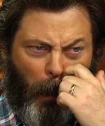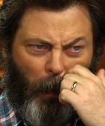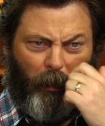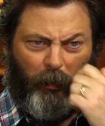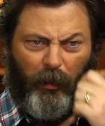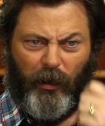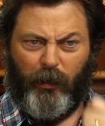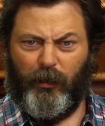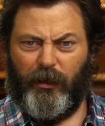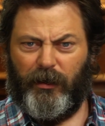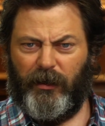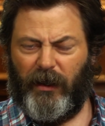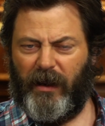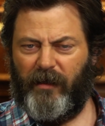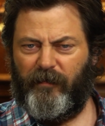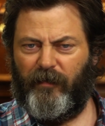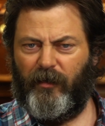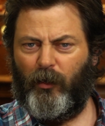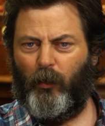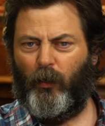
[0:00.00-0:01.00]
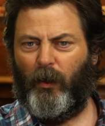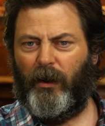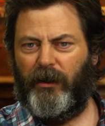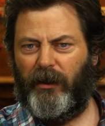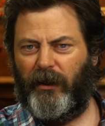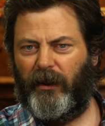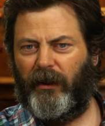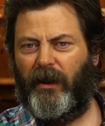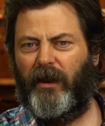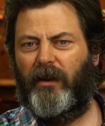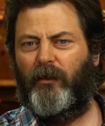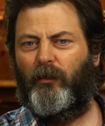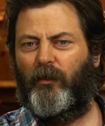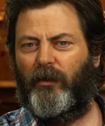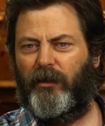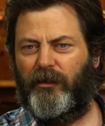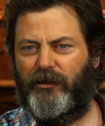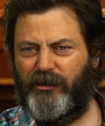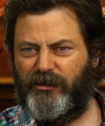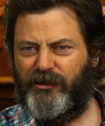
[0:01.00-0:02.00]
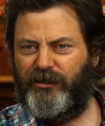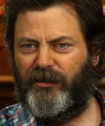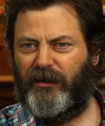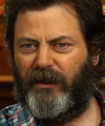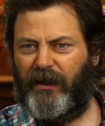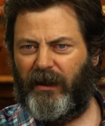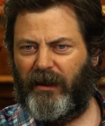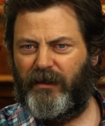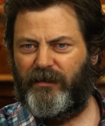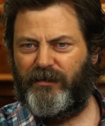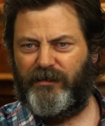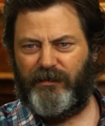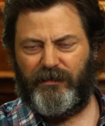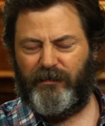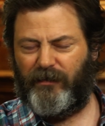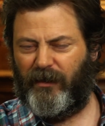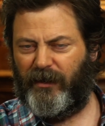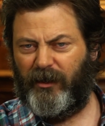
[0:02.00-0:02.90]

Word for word: we were going to have our wedding, and just in case